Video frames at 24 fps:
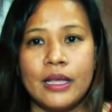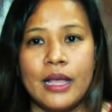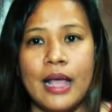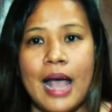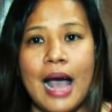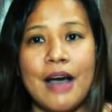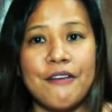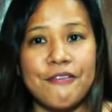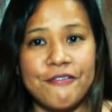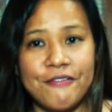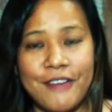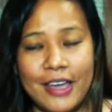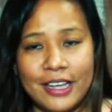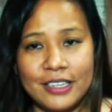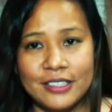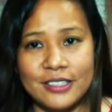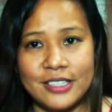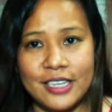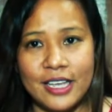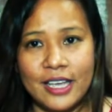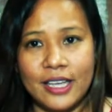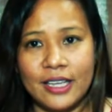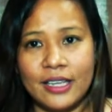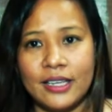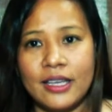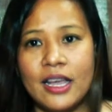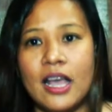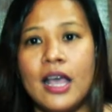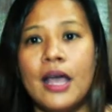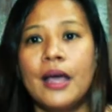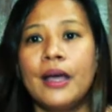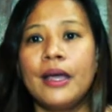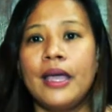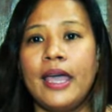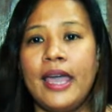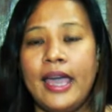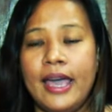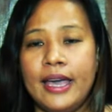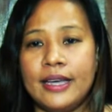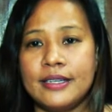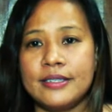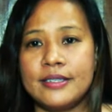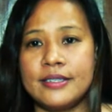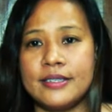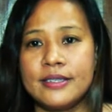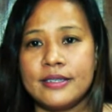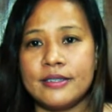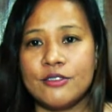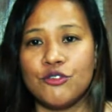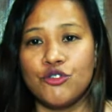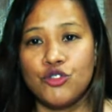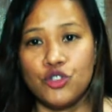affecting his